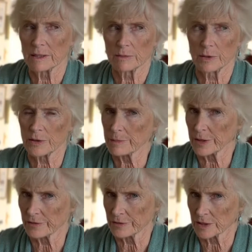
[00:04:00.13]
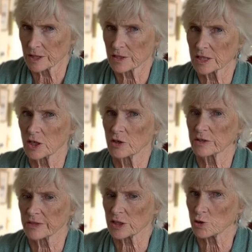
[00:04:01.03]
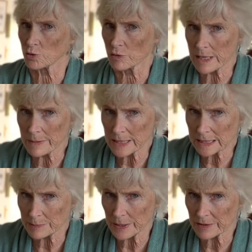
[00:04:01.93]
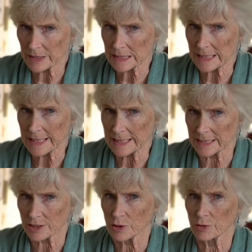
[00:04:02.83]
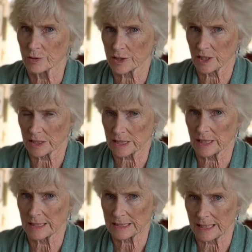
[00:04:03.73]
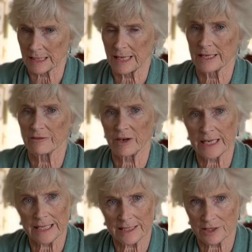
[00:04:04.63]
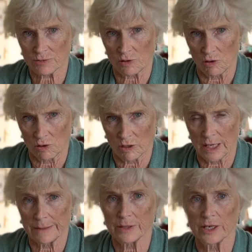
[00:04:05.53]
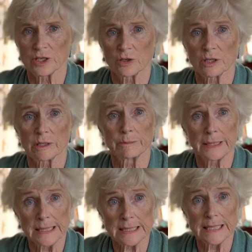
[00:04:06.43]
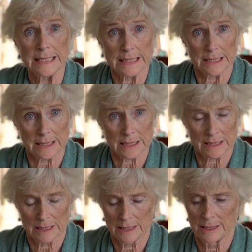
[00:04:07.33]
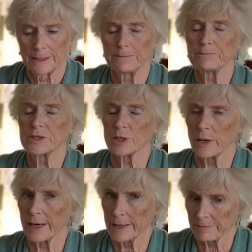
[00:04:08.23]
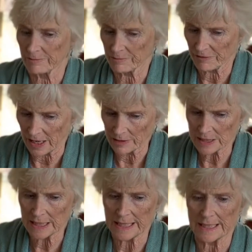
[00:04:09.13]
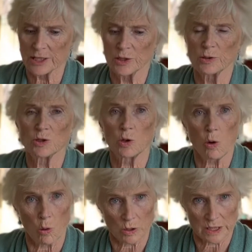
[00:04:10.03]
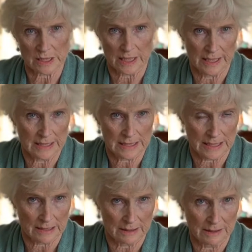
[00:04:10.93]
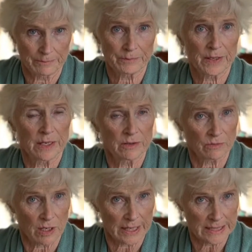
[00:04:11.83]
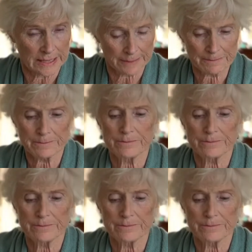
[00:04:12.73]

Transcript: with the Beaufort, there's a lot of extremely experienced ladies who used to hunt side saddle, and if I get this wrong, I'm going to look a complete idiot. So I found a lady who taught side saddle riding,